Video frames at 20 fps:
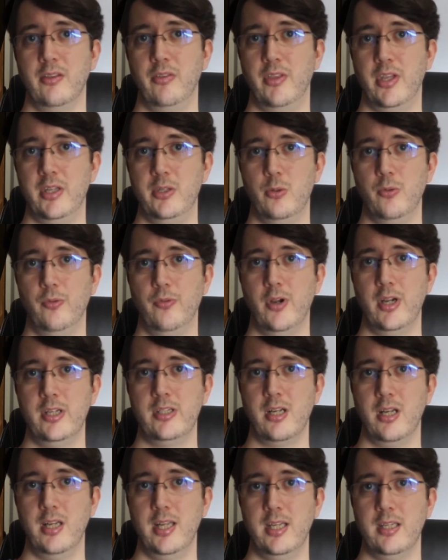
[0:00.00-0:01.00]
then you'll find a
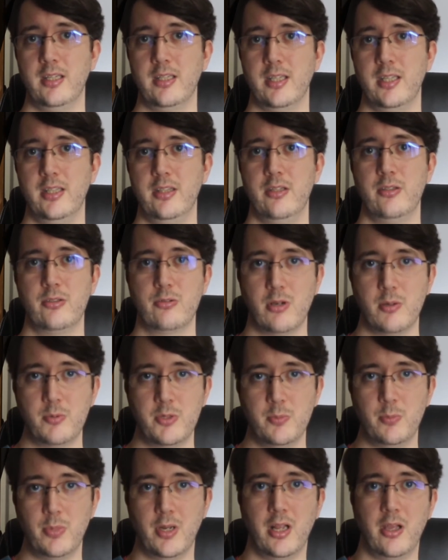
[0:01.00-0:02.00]
link in the description
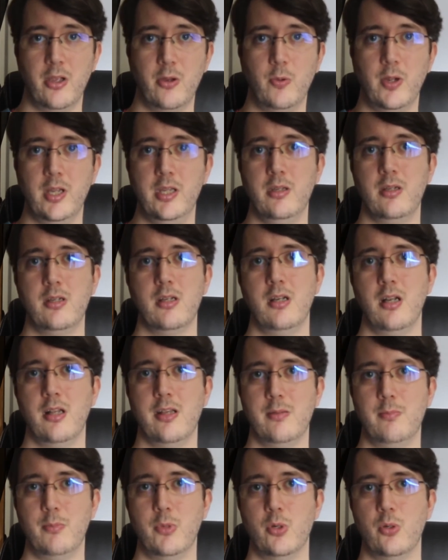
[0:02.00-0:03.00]
below where you can
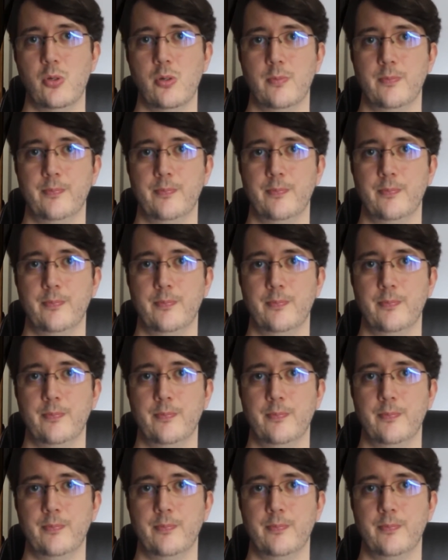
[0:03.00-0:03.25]
learn more.